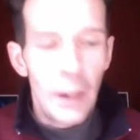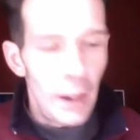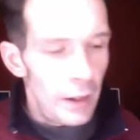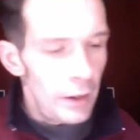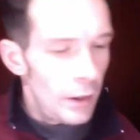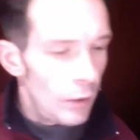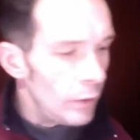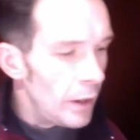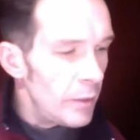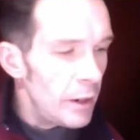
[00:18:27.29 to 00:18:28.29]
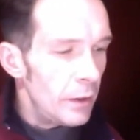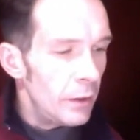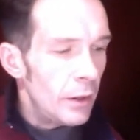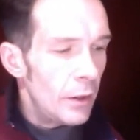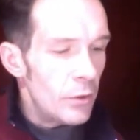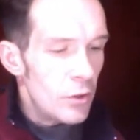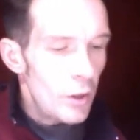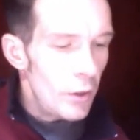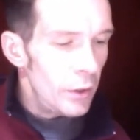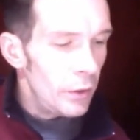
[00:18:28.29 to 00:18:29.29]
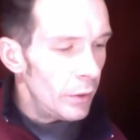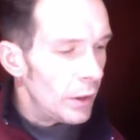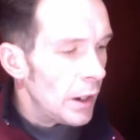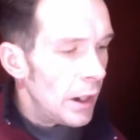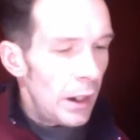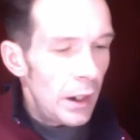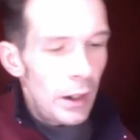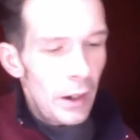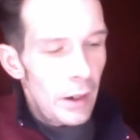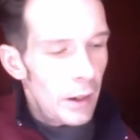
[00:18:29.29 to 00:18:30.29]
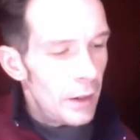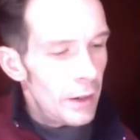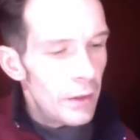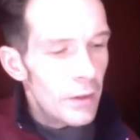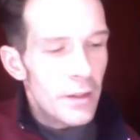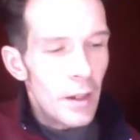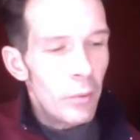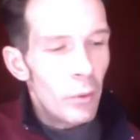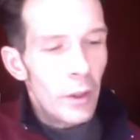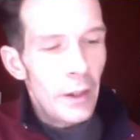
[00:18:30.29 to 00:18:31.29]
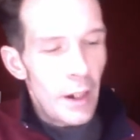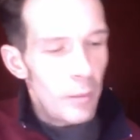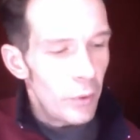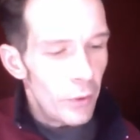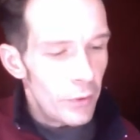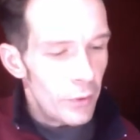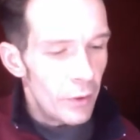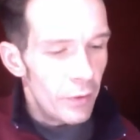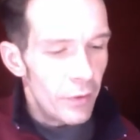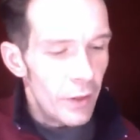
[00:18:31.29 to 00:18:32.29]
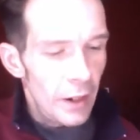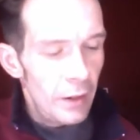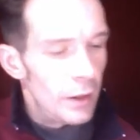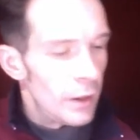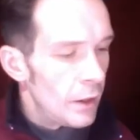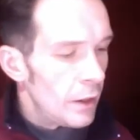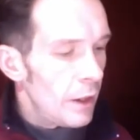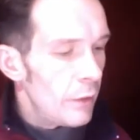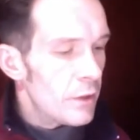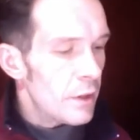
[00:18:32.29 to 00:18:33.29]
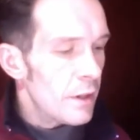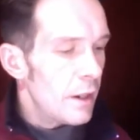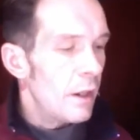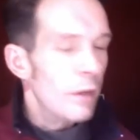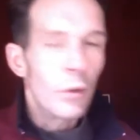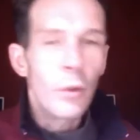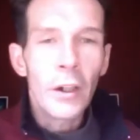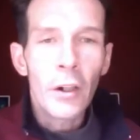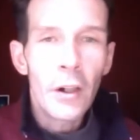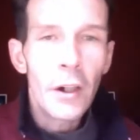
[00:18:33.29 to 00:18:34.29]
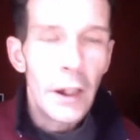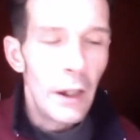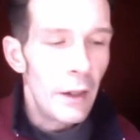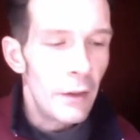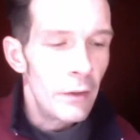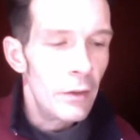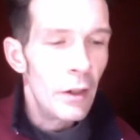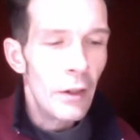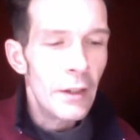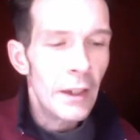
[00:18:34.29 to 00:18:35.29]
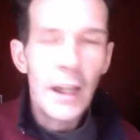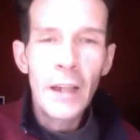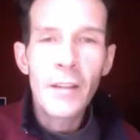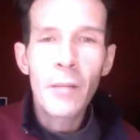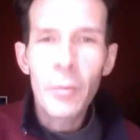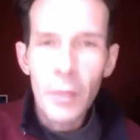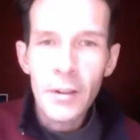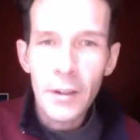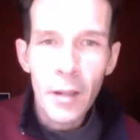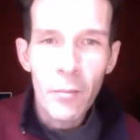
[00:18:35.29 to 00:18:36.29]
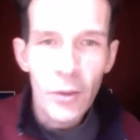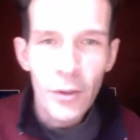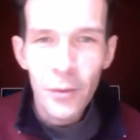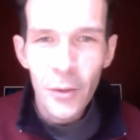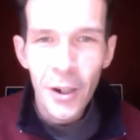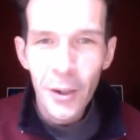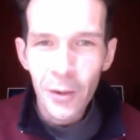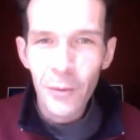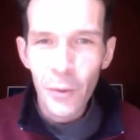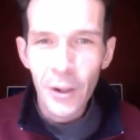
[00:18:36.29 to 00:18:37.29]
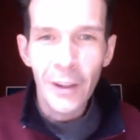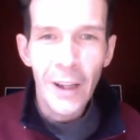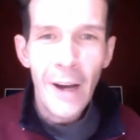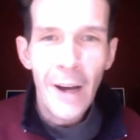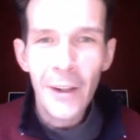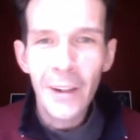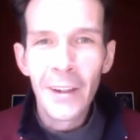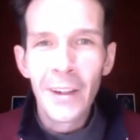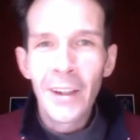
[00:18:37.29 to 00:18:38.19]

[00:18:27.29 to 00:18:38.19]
And let me show you another simple one that I pulled through a friend. It was just in a quick hurry. I was like, hey, something wants to come through for you. Will you allow it?